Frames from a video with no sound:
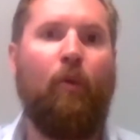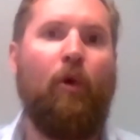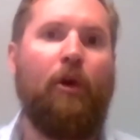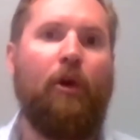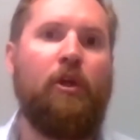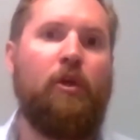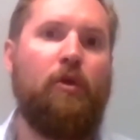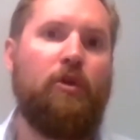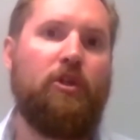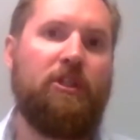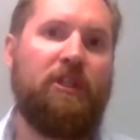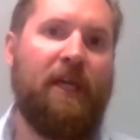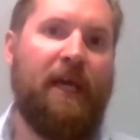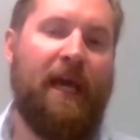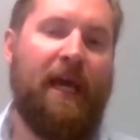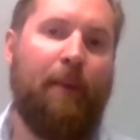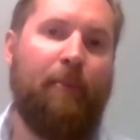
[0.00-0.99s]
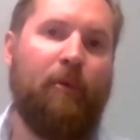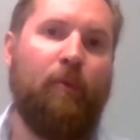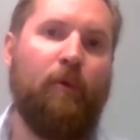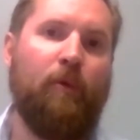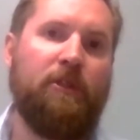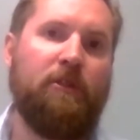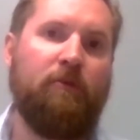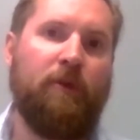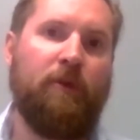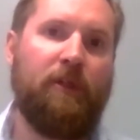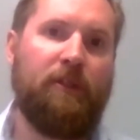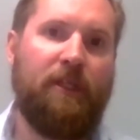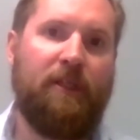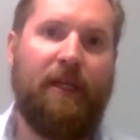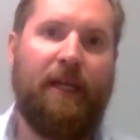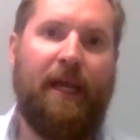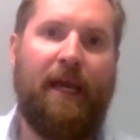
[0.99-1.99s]
What used to happen was the
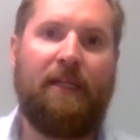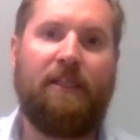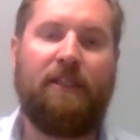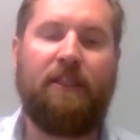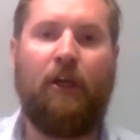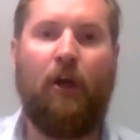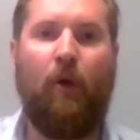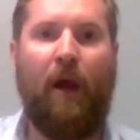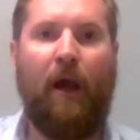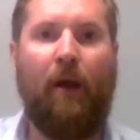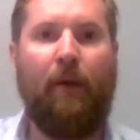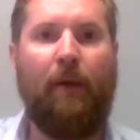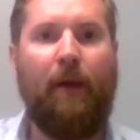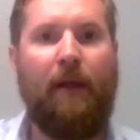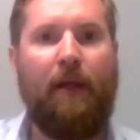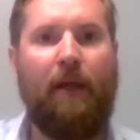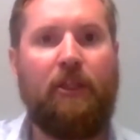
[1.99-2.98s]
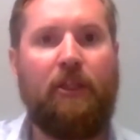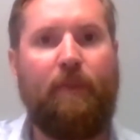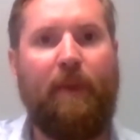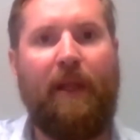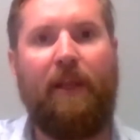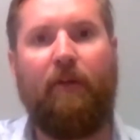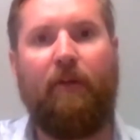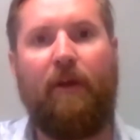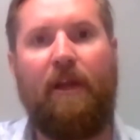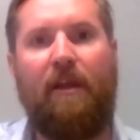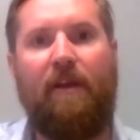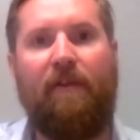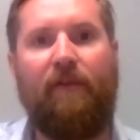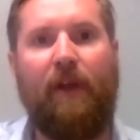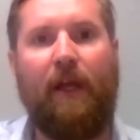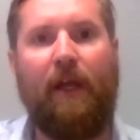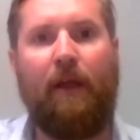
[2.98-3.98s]
realtor then had to go out, spend their
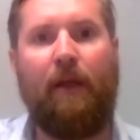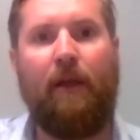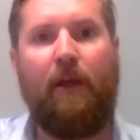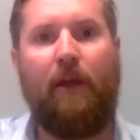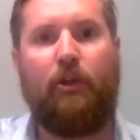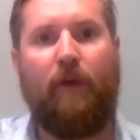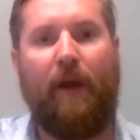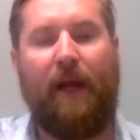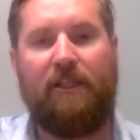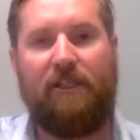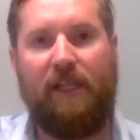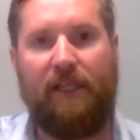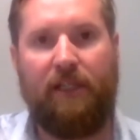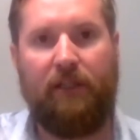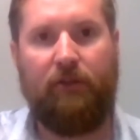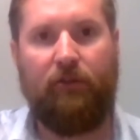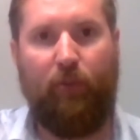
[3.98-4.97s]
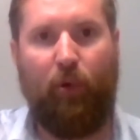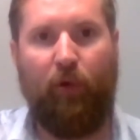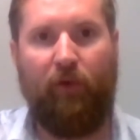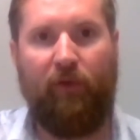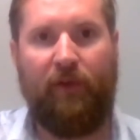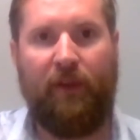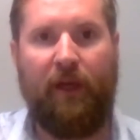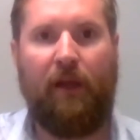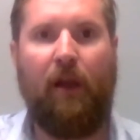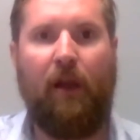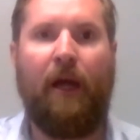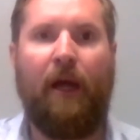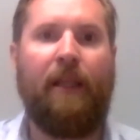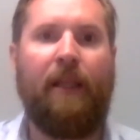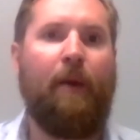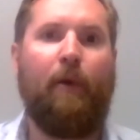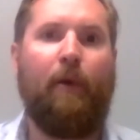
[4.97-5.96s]
evening translating the report for their
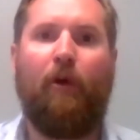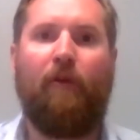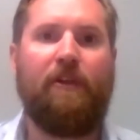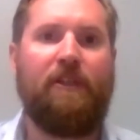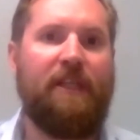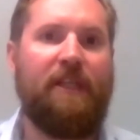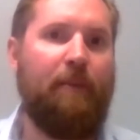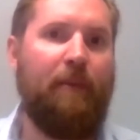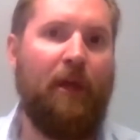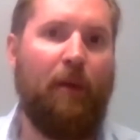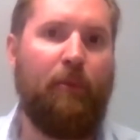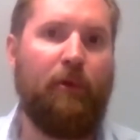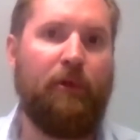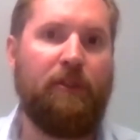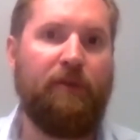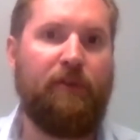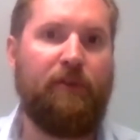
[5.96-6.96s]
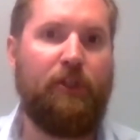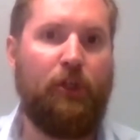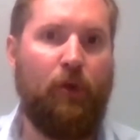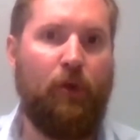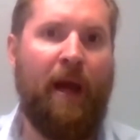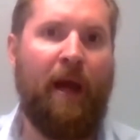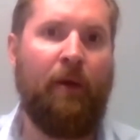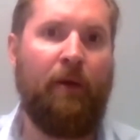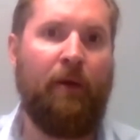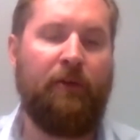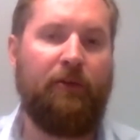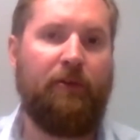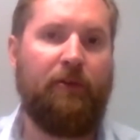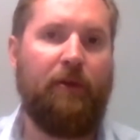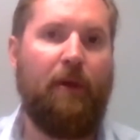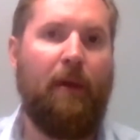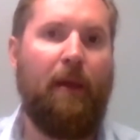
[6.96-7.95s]
client. That would often take me upwards of 2
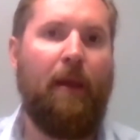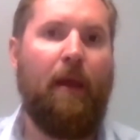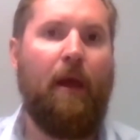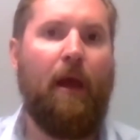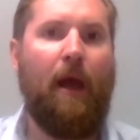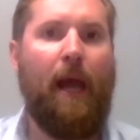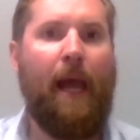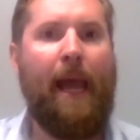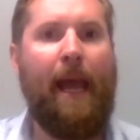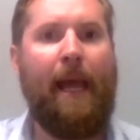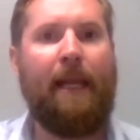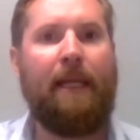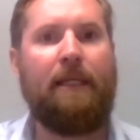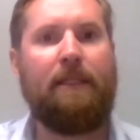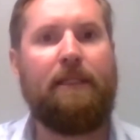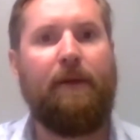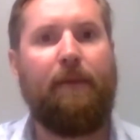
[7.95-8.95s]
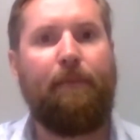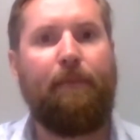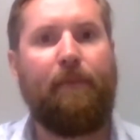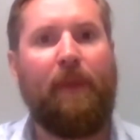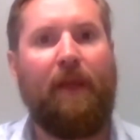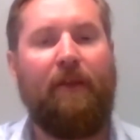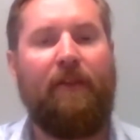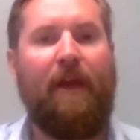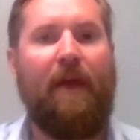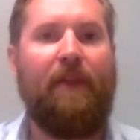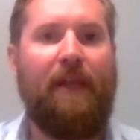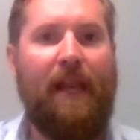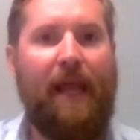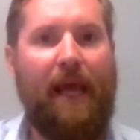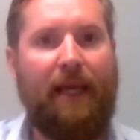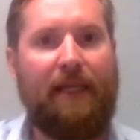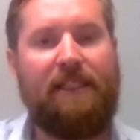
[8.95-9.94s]
hours. And then the
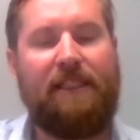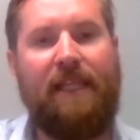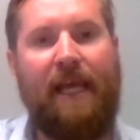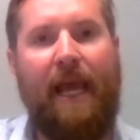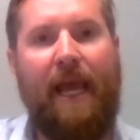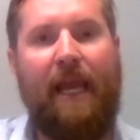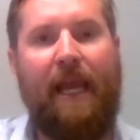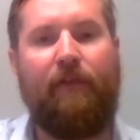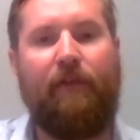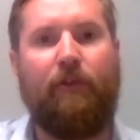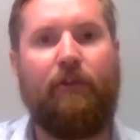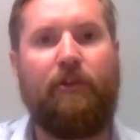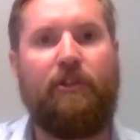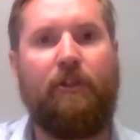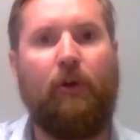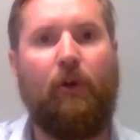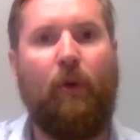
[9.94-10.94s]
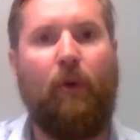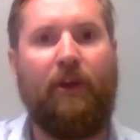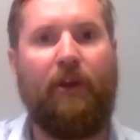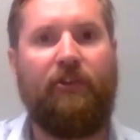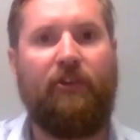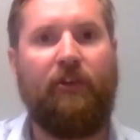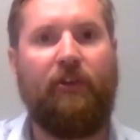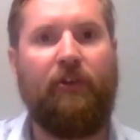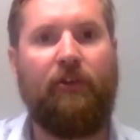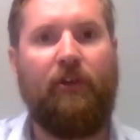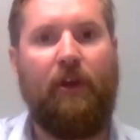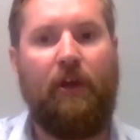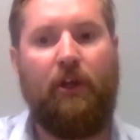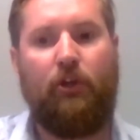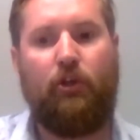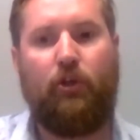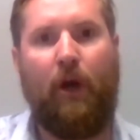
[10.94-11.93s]
next day, if there are still questions,
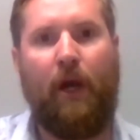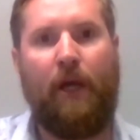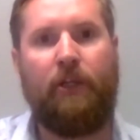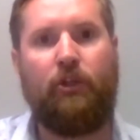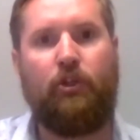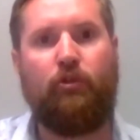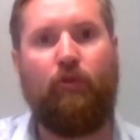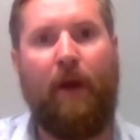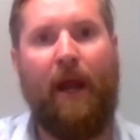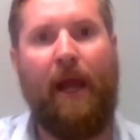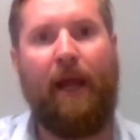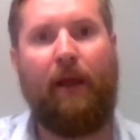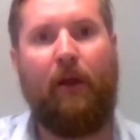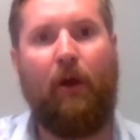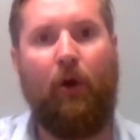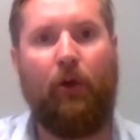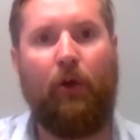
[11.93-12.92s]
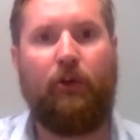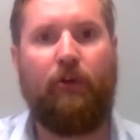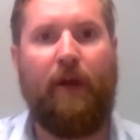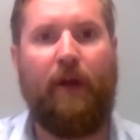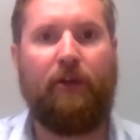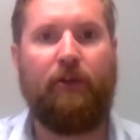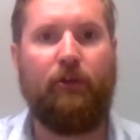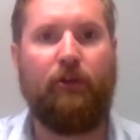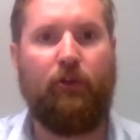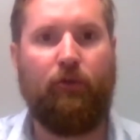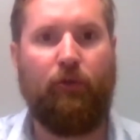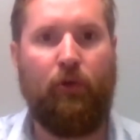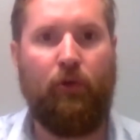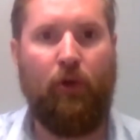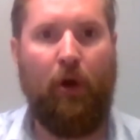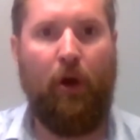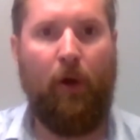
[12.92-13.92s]
try and drag contractors
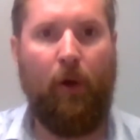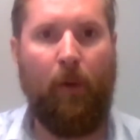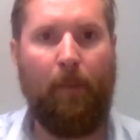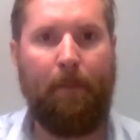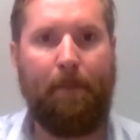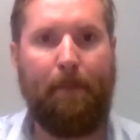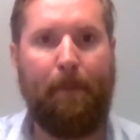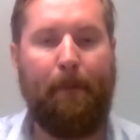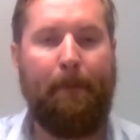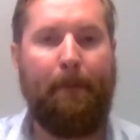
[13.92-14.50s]
through the home.